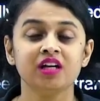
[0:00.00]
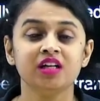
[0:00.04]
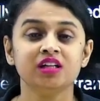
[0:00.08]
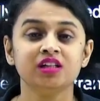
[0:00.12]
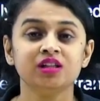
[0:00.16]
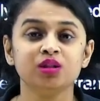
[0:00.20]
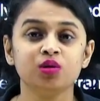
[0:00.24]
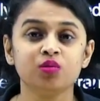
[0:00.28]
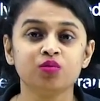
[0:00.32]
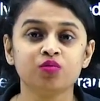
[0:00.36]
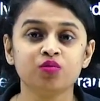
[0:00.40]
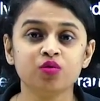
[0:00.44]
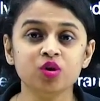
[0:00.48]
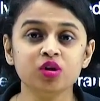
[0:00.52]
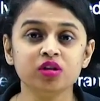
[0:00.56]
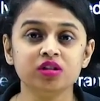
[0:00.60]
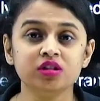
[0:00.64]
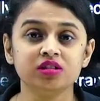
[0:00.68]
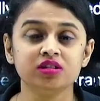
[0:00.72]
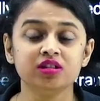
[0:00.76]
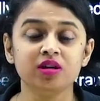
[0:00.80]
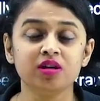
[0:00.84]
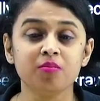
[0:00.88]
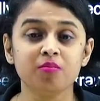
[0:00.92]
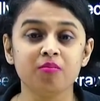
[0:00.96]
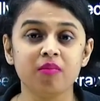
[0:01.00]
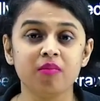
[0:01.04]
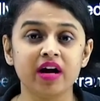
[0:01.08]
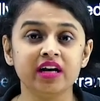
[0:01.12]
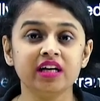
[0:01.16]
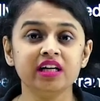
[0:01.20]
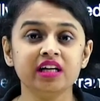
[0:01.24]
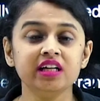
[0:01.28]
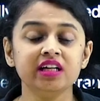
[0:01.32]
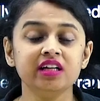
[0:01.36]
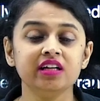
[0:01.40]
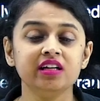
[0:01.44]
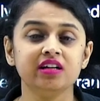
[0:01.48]
The wood, the
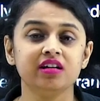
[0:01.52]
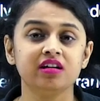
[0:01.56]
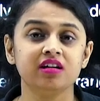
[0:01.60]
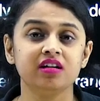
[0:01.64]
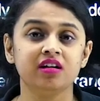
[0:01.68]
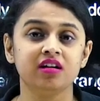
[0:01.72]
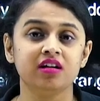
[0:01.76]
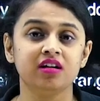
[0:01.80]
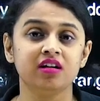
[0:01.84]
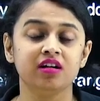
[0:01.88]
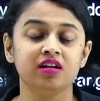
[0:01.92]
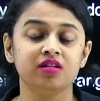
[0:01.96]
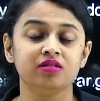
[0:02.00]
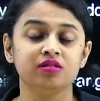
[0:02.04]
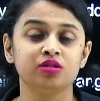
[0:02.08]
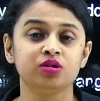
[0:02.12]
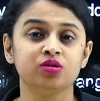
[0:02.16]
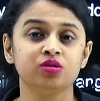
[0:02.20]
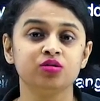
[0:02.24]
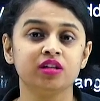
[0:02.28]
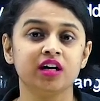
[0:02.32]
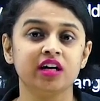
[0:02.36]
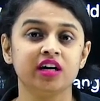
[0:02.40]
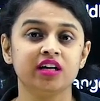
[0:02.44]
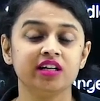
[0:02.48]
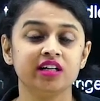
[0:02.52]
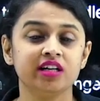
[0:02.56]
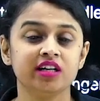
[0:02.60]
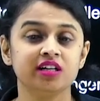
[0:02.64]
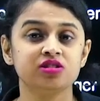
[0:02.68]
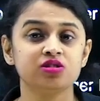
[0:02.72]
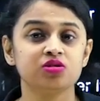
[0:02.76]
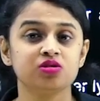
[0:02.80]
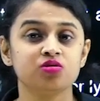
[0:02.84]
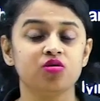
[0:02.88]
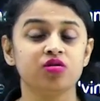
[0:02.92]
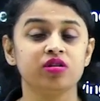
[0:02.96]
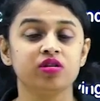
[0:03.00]
money, uh, you know, that he had
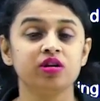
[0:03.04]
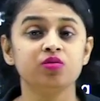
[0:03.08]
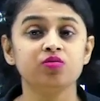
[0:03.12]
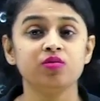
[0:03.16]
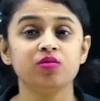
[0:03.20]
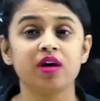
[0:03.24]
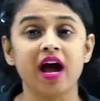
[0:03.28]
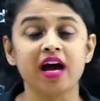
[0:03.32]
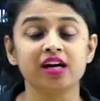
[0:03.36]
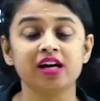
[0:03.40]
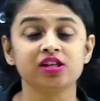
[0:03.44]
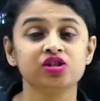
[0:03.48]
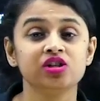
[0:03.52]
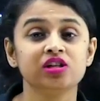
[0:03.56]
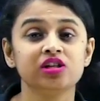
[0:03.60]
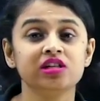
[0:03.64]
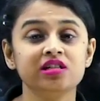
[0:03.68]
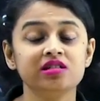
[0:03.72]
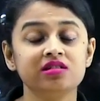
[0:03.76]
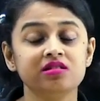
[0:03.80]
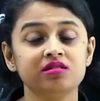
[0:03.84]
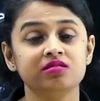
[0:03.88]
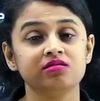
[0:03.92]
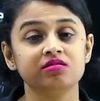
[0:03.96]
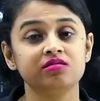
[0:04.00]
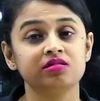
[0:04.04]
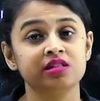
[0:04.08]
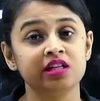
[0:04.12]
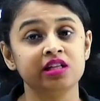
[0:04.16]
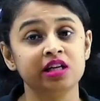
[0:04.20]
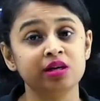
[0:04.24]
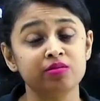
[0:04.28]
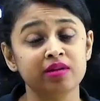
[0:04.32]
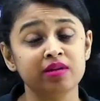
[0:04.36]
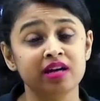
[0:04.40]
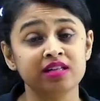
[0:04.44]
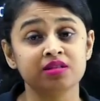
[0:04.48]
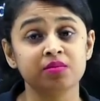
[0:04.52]
stolen actually
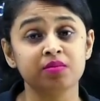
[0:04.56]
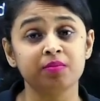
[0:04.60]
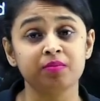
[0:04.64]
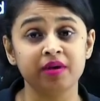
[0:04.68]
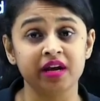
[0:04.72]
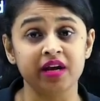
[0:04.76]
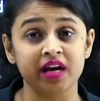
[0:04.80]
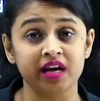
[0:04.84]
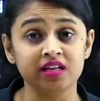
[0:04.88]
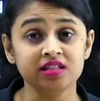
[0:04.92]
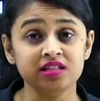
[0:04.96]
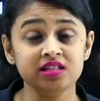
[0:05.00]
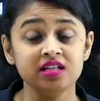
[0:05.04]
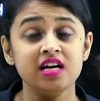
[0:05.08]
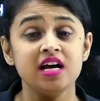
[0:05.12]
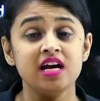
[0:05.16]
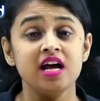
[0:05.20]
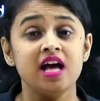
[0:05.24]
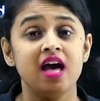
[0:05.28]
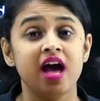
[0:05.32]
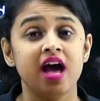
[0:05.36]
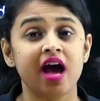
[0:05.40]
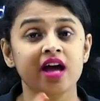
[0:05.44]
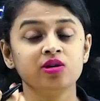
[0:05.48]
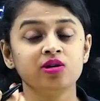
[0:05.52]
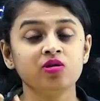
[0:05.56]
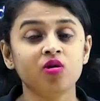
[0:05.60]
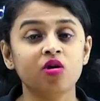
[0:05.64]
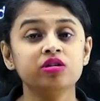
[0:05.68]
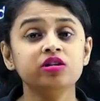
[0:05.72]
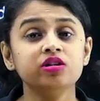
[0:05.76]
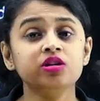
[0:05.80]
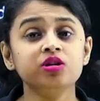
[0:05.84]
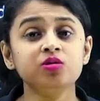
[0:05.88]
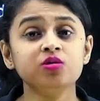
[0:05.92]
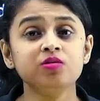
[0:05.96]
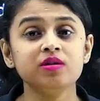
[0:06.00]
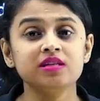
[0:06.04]
seemed as a bait. And in
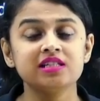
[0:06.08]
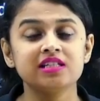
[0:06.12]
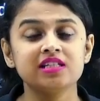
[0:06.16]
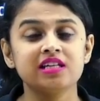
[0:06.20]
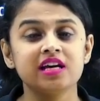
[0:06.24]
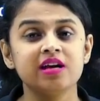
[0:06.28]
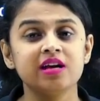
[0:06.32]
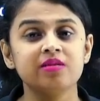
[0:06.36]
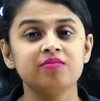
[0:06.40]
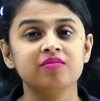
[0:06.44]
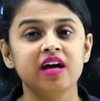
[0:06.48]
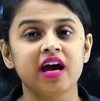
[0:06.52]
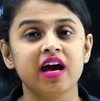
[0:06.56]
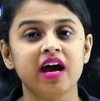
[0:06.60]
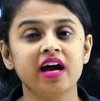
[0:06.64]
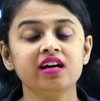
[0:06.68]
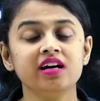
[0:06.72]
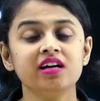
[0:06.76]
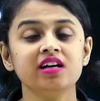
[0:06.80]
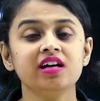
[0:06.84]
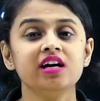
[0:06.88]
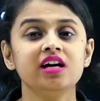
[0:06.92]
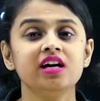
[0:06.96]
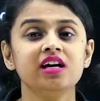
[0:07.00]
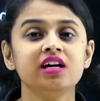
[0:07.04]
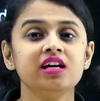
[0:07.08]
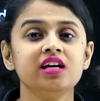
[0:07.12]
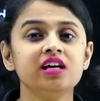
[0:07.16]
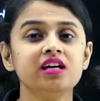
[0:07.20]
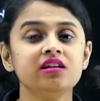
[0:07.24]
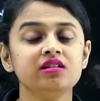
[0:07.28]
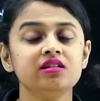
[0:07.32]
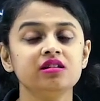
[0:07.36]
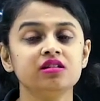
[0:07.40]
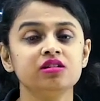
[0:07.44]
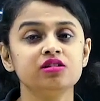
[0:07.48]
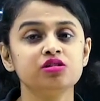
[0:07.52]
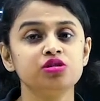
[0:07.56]
order to escape that, he
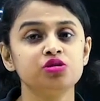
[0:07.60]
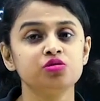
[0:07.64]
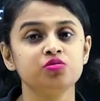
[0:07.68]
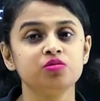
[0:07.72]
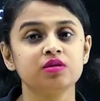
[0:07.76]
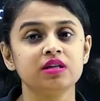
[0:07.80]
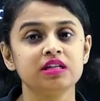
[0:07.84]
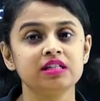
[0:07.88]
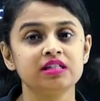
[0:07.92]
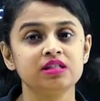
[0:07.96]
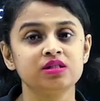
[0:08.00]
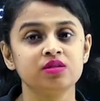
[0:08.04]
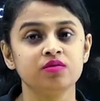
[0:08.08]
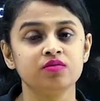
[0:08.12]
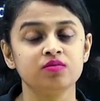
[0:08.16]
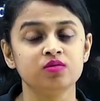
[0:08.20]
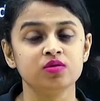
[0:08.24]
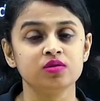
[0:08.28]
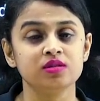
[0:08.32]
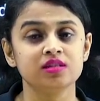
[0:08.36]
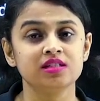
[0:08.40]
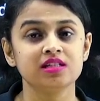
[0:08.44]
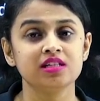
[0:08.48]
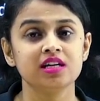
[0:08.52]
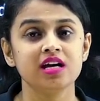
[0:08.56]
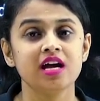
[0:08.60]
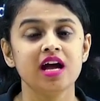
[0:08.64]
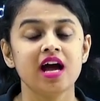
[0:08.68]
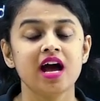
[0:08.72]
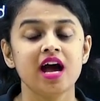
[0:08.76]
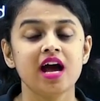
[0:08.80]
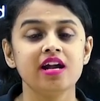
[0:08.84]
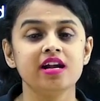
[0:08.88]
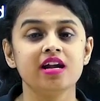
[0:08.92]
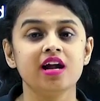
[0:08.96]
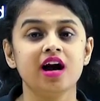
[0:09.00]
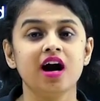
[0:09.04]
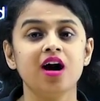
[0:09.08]
turned towards the woods.
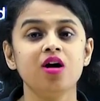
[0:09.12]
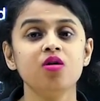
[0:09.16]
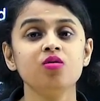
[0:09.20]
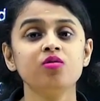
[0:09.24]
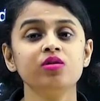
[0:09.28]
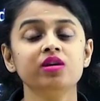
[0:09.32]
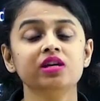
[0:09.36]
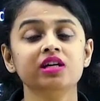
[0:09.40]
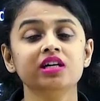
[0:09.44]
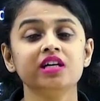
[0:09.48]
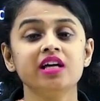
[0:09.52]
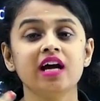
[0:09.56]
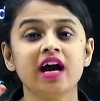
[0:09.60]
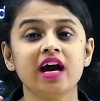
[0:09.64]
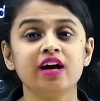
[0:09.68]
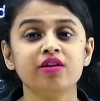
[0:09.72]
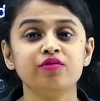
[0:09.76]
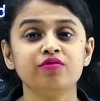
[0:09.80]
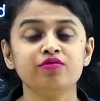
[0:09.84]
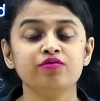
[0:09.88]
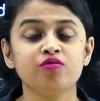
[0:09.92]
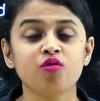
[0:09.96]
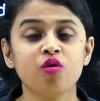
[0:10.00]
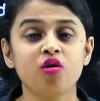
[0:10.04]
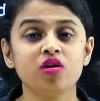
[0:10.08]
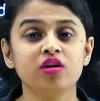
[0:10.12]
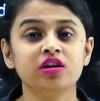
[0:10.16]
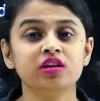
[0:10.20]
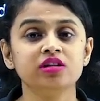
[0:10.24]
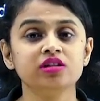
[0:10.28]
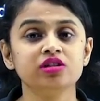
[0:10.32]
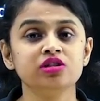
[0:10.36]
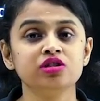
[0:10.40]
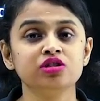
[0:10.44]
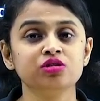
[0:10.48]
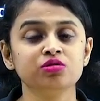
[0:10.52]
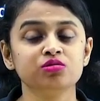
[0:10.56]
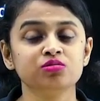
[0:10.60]
And now he had fallen
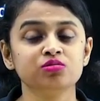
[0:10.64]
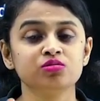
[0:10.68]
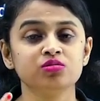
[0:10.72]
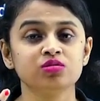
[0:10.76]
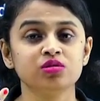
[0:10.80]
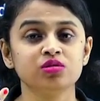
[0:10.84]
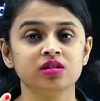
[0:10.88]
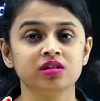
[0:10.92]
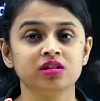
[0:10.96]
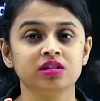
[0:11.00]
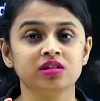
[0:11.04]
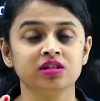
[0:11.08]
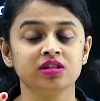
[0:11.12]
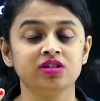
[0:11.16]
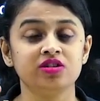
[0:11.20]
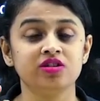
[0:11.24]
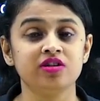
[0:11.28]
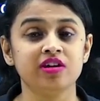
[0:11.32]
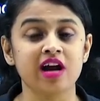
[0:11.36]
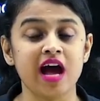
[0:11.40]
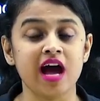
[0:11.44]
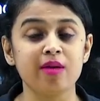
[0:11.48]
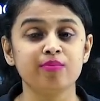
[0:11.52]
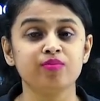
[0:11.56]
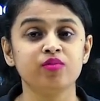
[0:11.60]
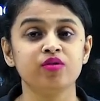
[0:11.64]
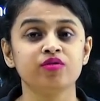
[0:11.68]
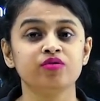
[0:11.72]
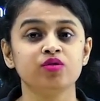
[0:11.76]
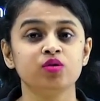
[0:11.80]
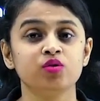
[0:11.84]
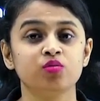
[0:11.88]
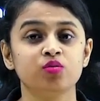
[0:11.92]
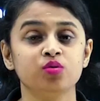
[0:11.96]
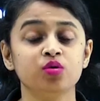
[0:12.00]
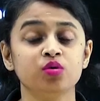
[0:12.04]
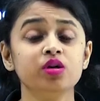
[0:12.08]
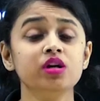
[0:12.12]
into uh, the trap of the
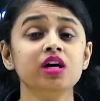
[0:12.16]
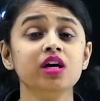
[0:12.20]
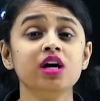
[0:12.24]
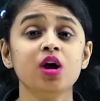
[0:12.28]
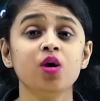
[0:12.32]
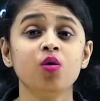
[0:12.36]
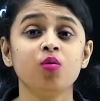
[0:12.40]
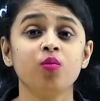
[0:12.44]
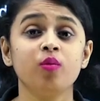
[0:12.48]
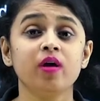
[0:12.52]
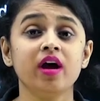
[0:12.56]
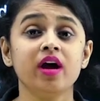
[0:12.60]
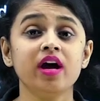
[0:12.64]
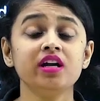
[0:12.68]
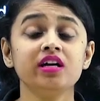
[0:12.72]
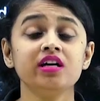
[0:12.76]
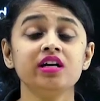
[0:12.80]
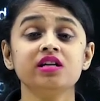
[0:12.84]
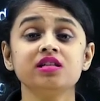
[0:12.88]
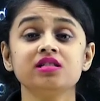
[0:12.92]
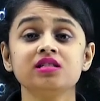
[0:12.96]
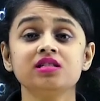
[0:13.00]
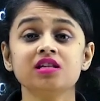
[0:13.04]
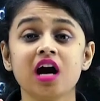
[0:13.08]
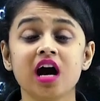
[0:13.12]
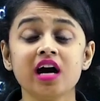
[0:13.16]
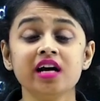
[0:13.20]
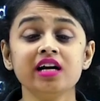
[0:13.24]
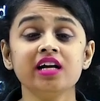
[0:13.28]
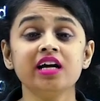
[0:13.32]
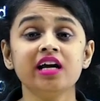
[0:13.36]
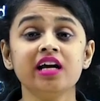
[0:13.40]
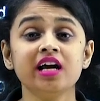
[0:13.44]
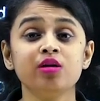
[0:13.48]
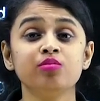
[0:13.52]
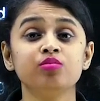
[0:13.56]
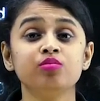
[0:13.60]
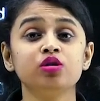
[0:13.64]
wood, where he is
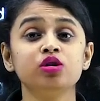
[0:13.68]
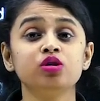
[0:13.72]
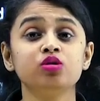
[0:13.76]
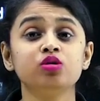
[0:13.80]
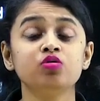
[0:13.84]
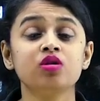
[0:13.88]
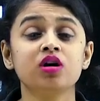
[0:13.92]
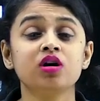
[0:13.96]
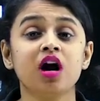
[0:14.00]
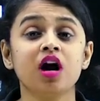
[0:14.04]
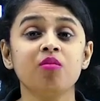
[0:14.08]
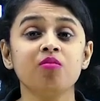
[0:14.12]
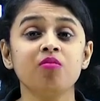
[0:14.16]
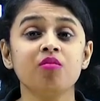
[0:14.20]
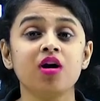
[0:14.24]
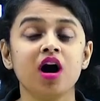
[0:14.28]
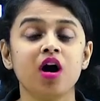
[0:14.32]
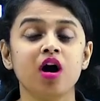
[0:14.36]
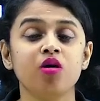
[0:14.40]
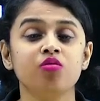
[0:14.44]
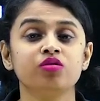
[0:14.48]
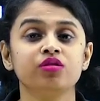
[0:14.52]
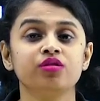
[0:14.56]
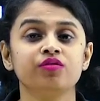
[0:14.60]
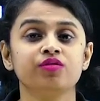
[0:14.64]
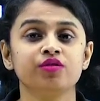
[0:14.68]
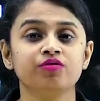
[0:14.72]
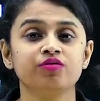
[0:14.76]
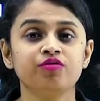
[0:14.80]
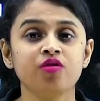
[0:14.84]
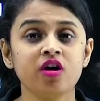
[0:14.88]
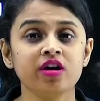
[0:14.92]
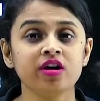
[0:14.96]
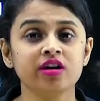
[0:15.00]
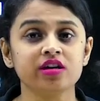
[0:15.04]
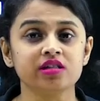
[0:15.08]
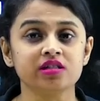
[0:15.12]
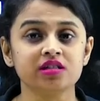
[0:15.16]
unable to come out of the
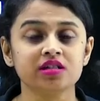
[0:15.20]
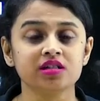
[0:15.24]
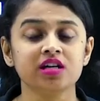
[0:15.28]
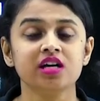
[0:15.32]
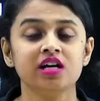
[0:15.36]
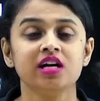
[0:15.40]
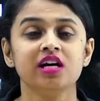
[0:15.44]
forest.